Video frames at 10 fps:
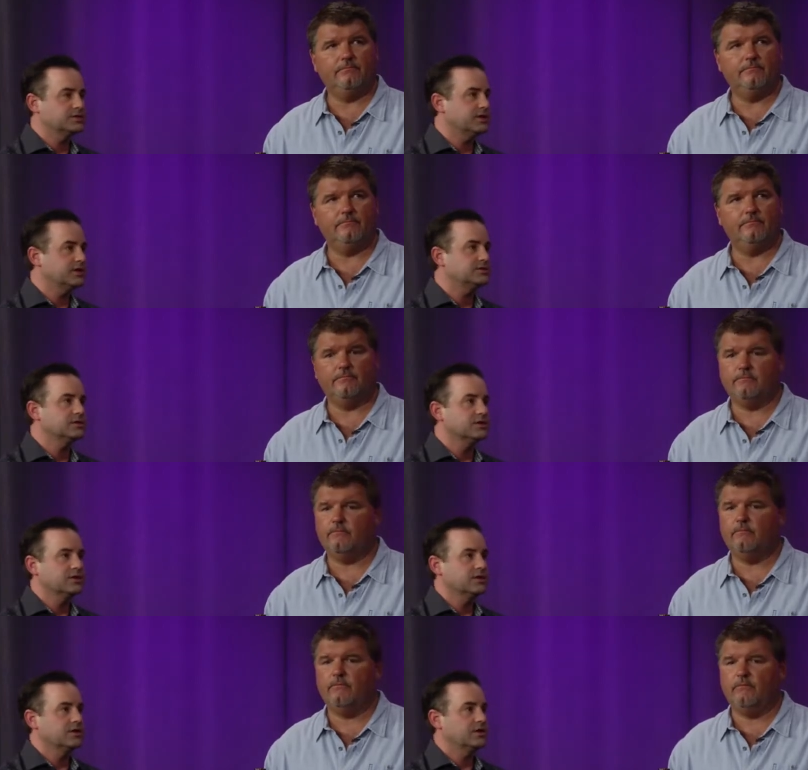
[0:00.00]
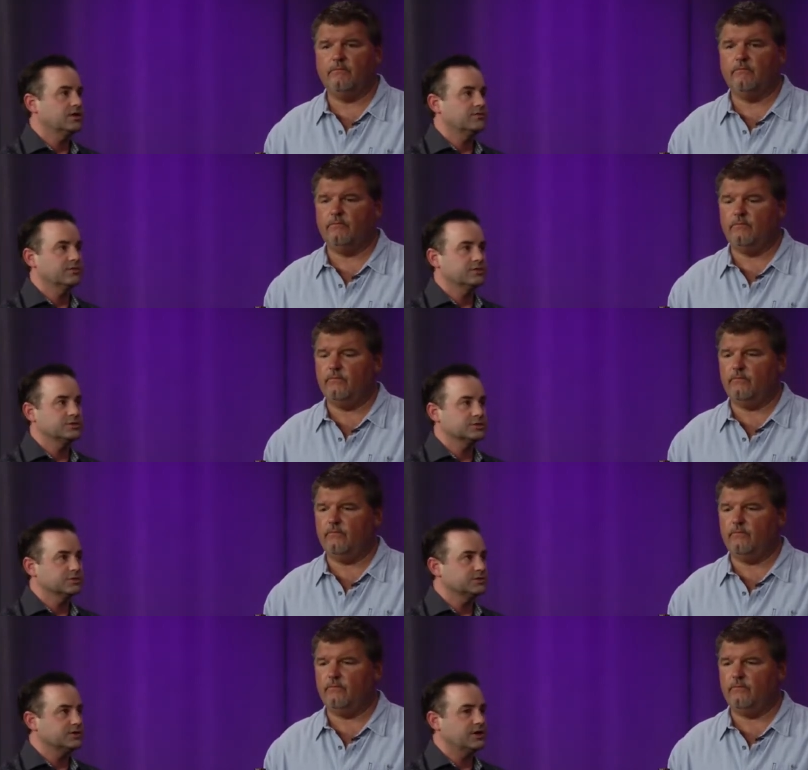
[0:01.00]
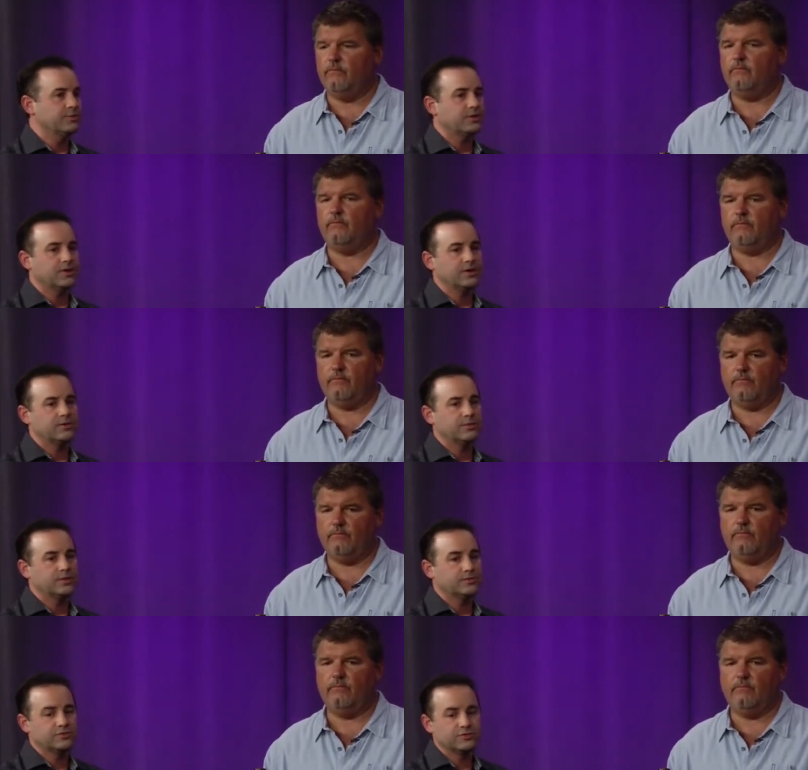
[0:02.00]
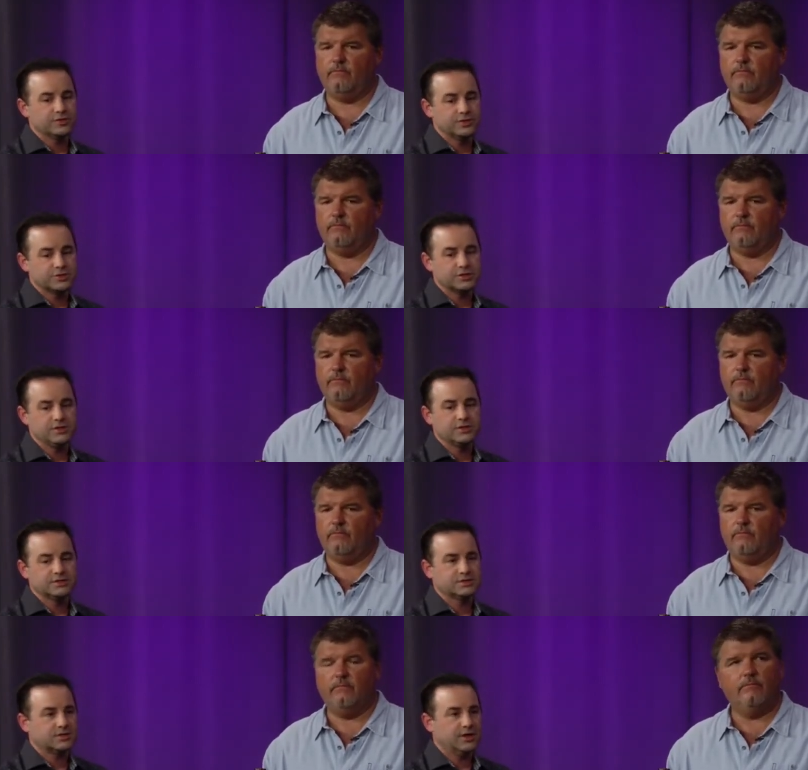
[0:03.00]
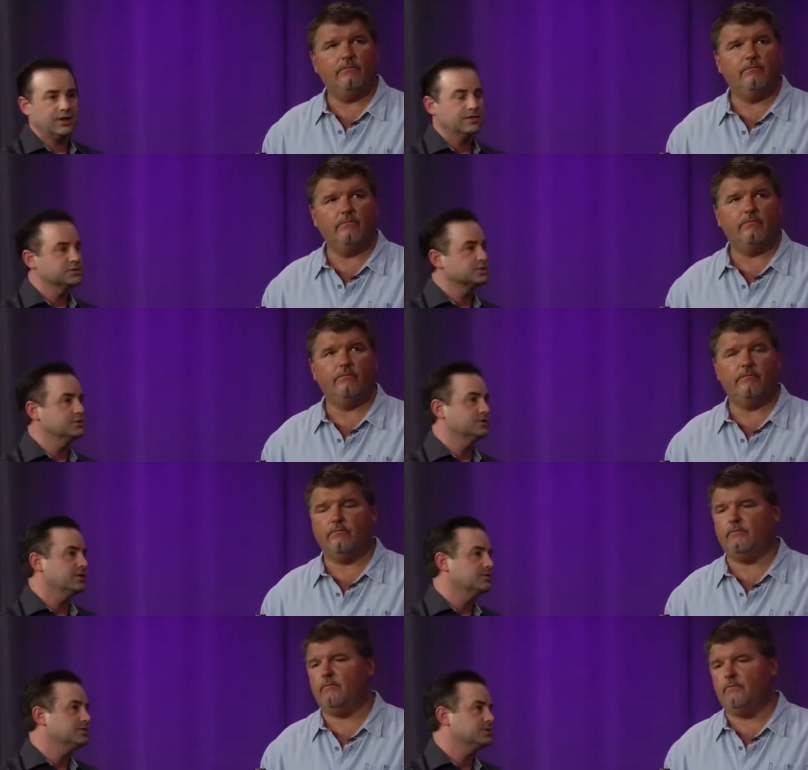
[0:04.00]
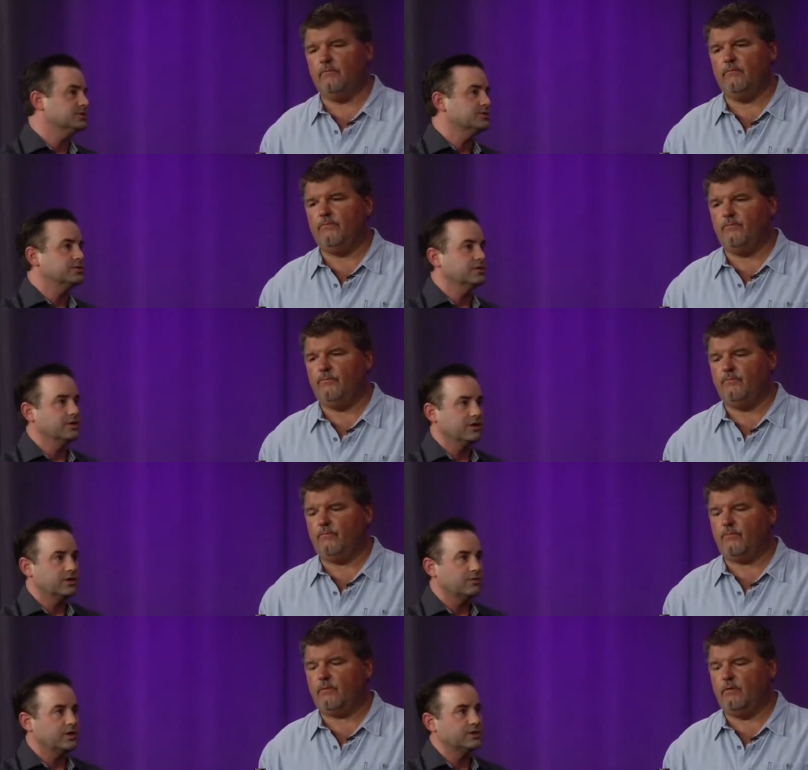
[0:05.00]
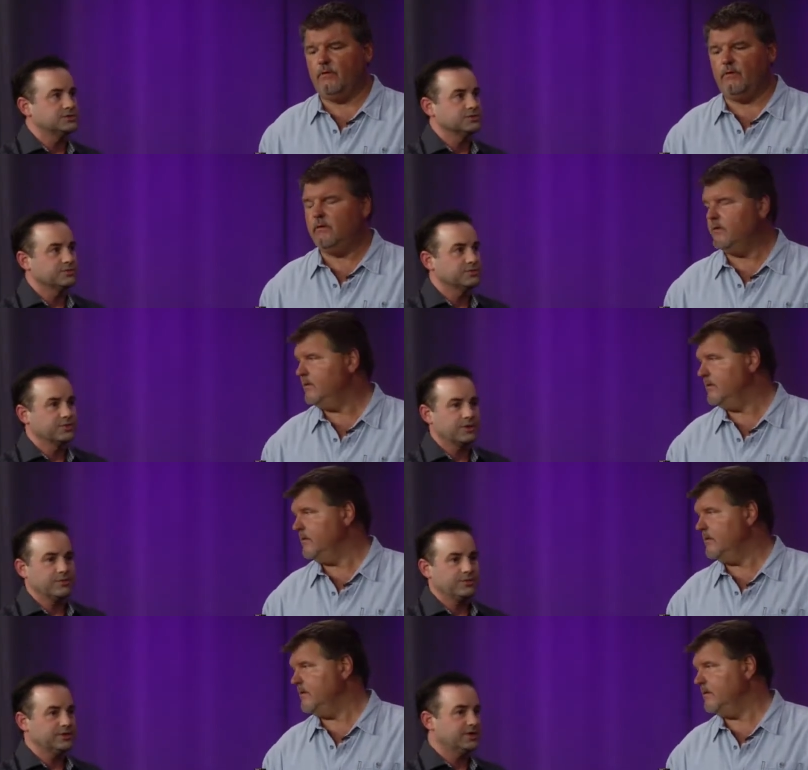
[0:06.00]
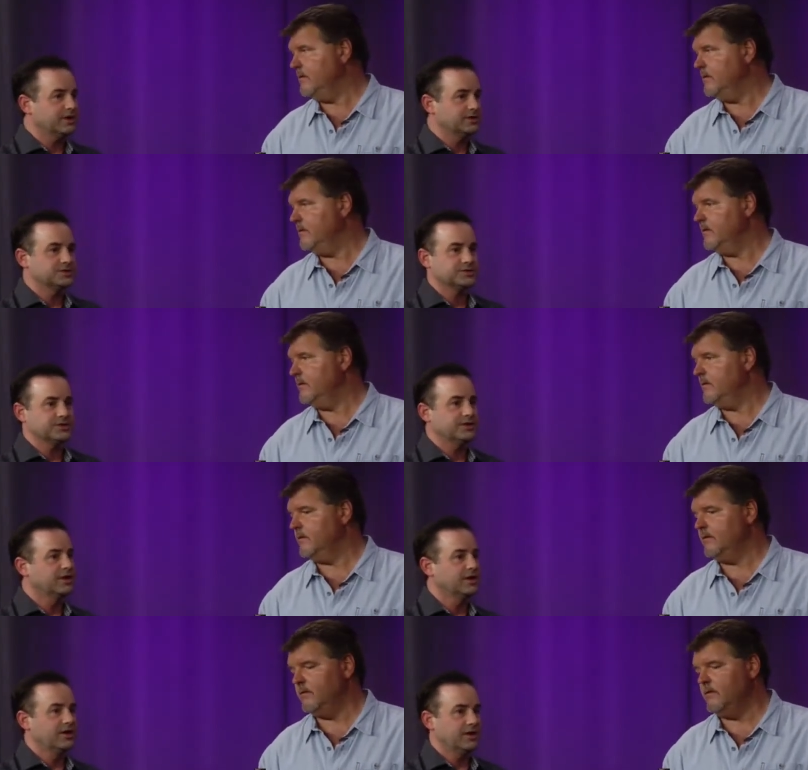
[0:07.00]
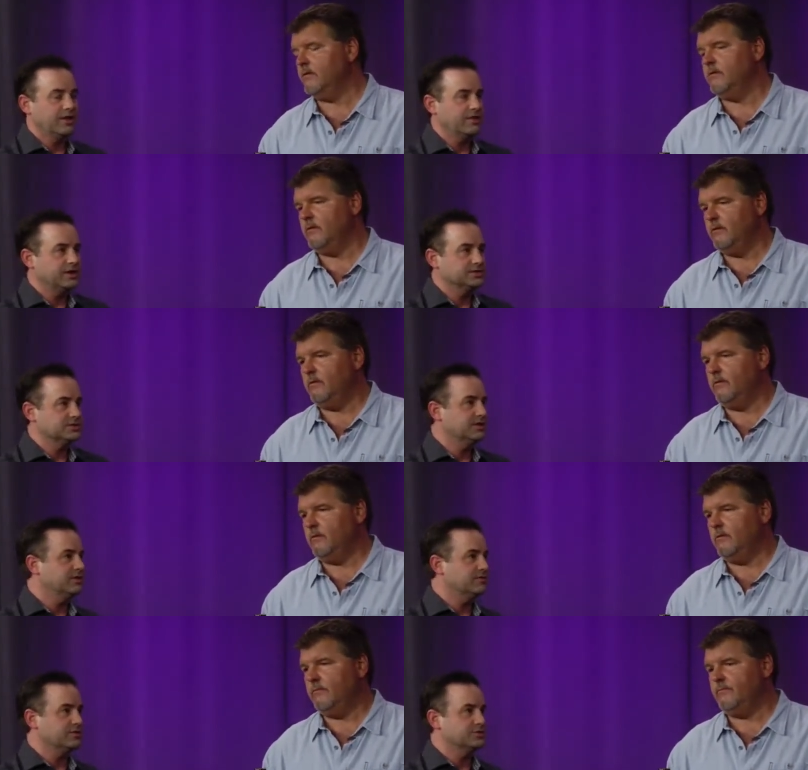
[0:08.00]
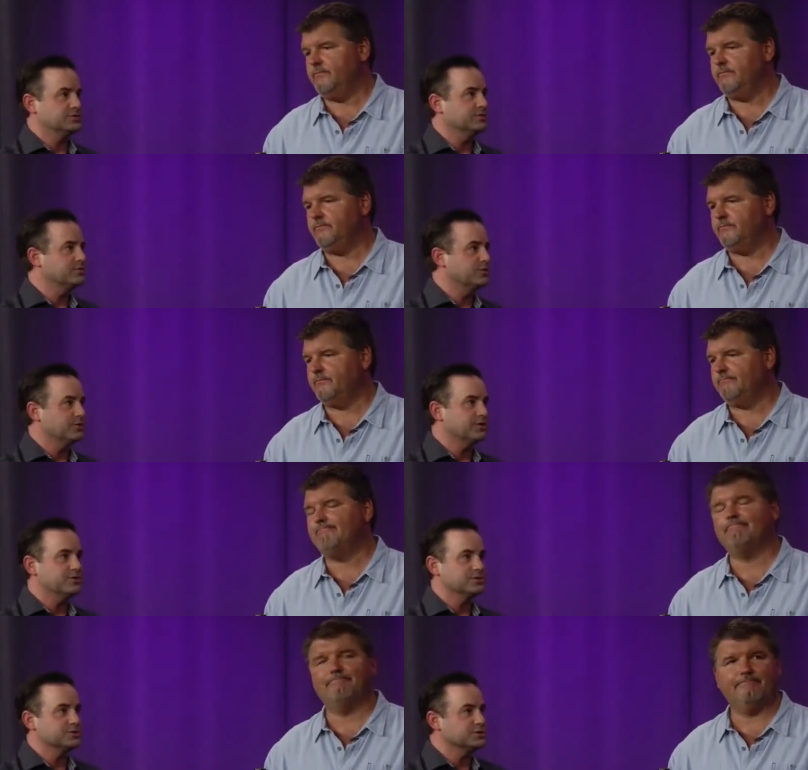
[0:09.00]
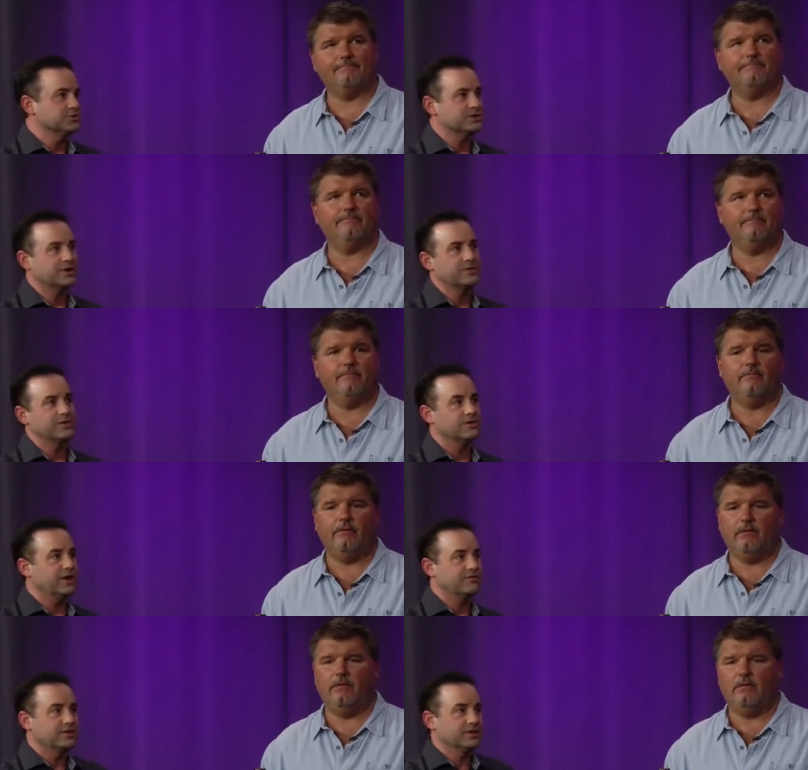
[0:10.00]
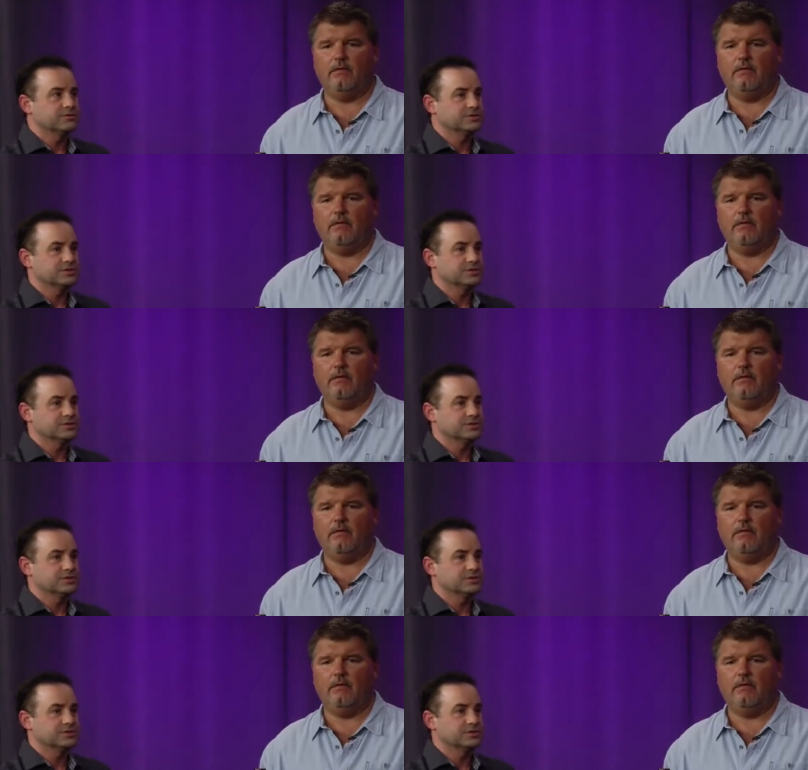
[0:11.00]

Speaker 1: taint. Uh, from the screw top, uh, but traditionalists hate the screw top, so a lot of wines you're probably not going to see a thousand dollar first growth Bordeaux with a screw top in our lifetimes.